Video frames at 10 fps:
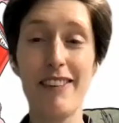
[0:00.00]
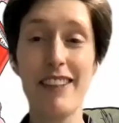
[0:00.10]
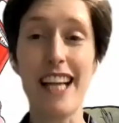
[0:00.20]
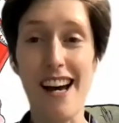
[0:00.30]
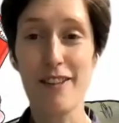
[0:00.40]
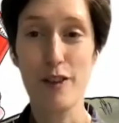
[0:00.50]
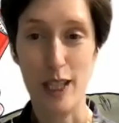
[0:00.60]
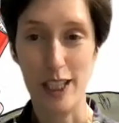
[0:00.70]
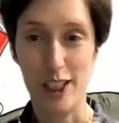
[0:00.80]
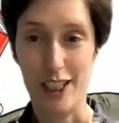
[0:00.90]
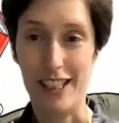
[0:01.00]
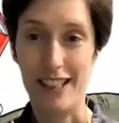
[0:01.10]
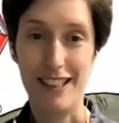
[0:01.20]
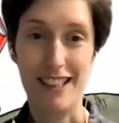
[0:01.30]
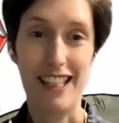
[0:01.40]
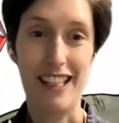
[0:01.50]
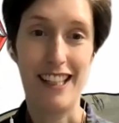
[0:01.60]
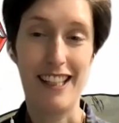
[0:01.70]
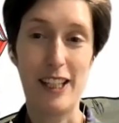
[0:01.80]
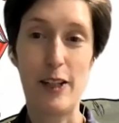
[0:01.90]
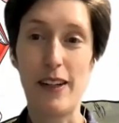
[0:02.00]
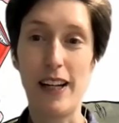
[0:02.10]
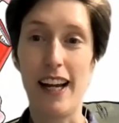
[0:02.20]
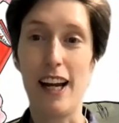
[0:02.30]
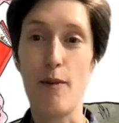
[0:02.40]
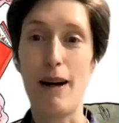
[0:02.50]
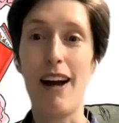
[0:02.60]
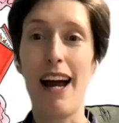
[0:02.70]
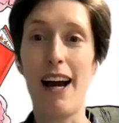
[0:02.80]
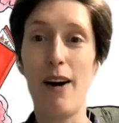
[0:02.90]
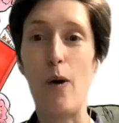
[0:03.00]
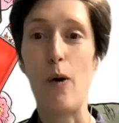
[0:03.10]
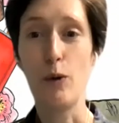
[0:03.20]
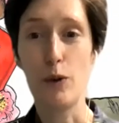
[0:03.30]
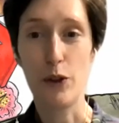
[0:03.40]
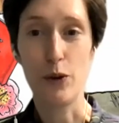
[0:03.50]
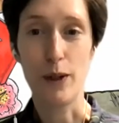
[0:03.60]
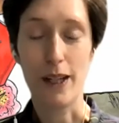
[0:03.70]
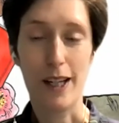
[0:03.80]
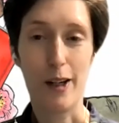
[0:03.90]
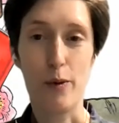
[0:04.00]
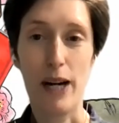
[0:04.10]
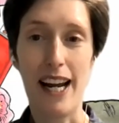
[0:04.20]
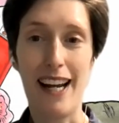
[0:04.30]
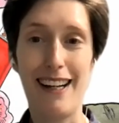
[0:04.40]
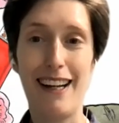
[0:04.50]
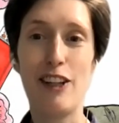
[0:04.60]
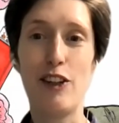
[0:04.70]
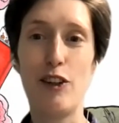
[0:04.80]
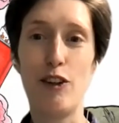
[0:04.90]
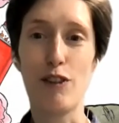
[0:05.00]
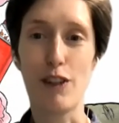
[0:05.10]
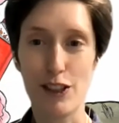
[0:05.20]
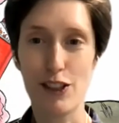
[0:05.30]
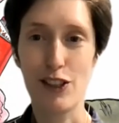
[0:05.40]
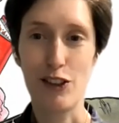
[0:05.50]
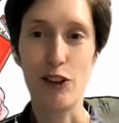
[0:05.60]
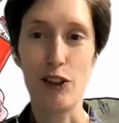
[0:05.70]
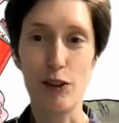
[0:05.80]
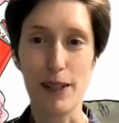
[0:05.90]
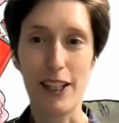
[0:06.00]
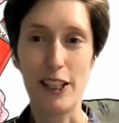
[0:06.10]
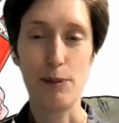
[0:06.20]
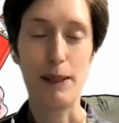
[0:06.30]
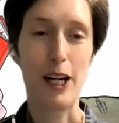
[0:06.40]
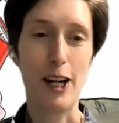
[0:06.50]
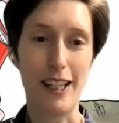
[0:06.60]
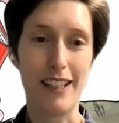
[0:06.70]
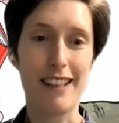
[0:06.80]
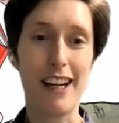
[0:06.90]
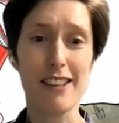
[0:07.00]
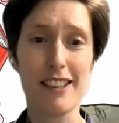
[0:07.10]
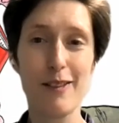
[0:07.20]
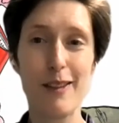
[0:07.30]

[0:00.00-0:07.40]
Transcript: a lot of questions in the q&a about how old you were when you first knew you were going to be an artist and also